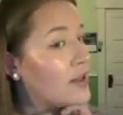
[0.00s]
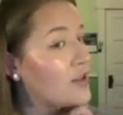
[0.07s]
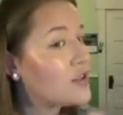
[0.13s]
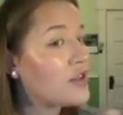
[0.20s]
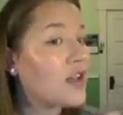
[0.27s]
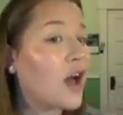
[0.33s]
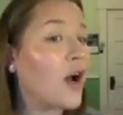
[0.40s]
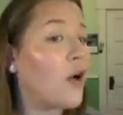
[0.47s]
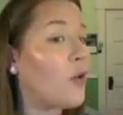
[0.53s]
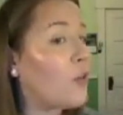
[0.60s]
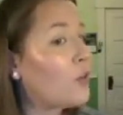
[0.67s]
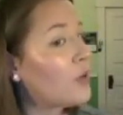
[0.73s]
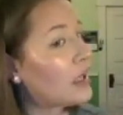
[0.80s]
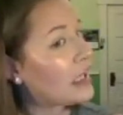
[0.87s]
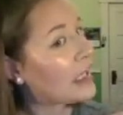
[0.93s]

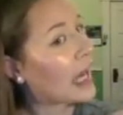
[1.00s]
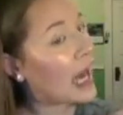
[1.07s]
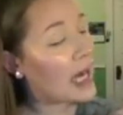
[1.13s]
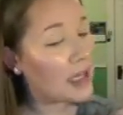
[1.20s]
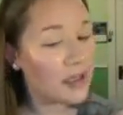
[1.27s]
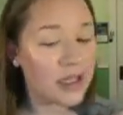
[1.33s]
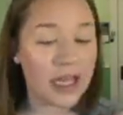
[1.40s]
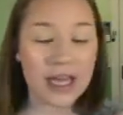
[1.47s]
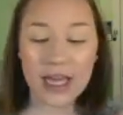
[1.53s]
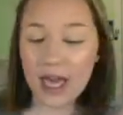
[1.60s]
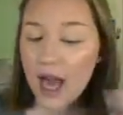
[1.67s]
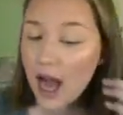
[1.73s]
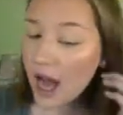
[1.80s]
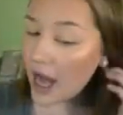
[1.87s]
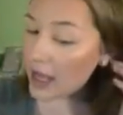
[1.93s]
So yeah, like,
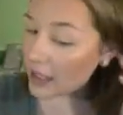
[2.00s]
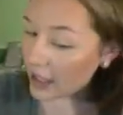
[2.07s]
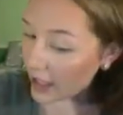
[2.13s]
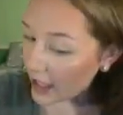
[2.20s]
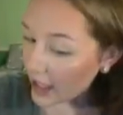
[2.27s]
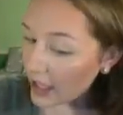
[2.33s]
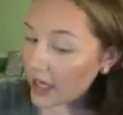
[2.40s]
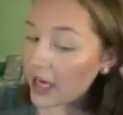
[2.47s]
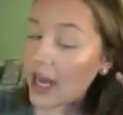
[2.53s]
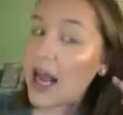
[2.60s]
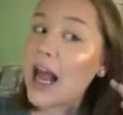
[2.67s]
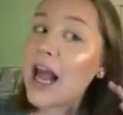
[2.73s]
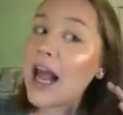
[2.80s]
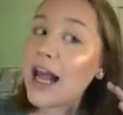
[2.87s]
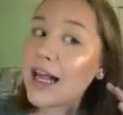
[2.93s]
highlight
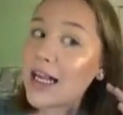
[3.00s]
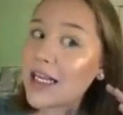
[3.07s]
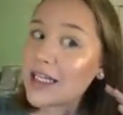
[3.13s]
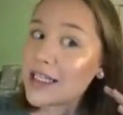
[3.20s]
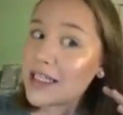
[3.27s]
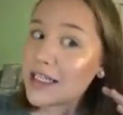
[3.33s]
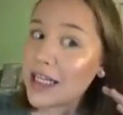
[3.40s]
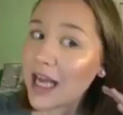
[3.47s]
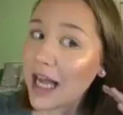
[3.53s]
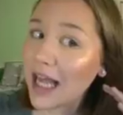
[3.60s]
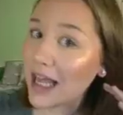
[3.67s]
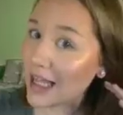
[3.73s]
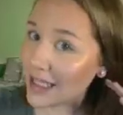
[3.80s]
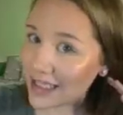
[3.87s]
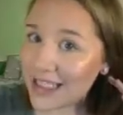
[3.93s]
is
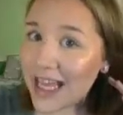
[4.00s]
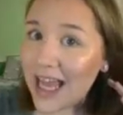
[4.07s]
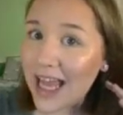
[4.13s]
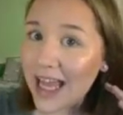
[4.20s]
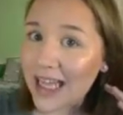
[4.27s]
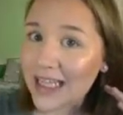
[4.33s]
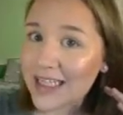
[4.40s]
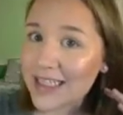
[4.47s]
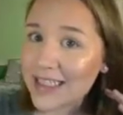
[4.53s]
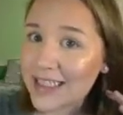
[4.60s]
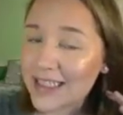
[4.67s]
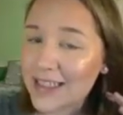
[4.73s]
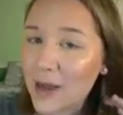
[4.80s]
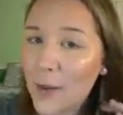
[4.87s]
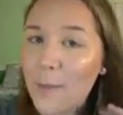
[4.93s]

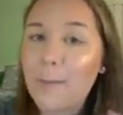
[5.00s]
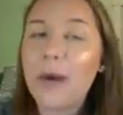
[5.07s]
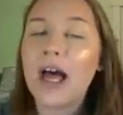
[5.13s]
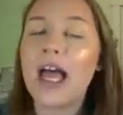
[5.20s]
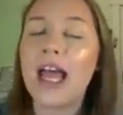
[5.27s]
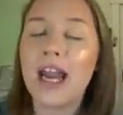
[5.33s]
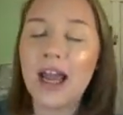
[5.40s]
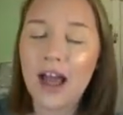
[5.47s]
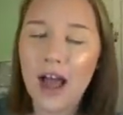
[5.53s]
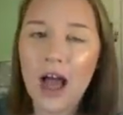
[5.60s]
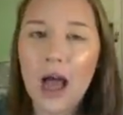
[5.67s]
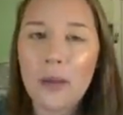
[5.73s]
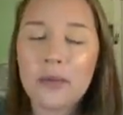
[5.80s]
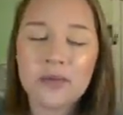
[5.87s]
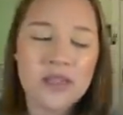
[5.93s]
intense, but
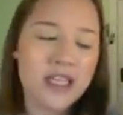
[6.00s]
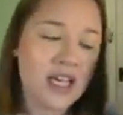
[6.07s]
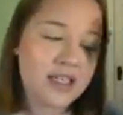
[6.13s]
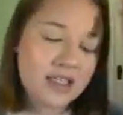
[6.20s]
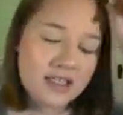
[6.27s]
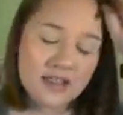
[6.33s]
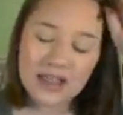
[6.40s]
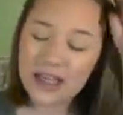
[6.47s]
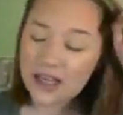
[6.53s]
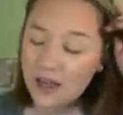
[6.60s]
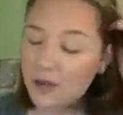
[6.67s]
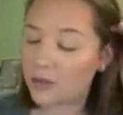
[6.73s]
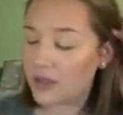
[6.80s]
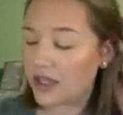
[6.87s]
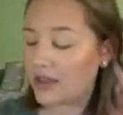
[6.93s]
I'm obsessed, like
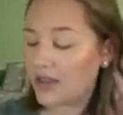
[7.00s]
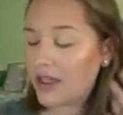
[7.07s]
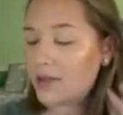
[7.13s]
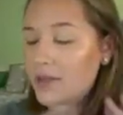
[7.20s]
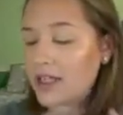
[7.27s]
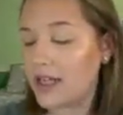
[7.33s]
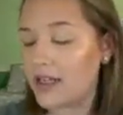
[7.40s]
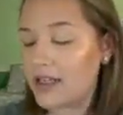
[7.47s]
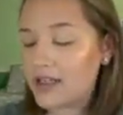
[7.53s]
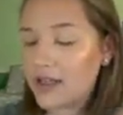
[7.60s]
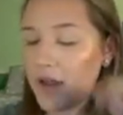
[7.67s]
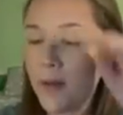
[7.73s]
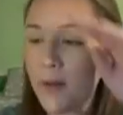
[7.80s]
completely obsessed.